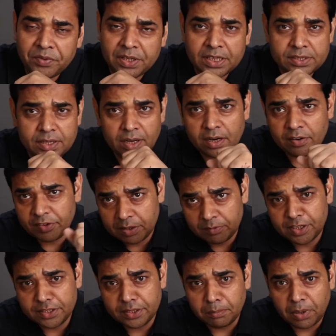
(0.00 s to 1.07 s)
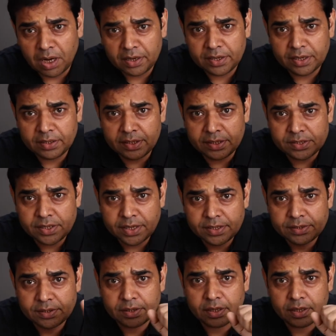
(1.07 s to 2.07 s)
DSLR available in the market these days.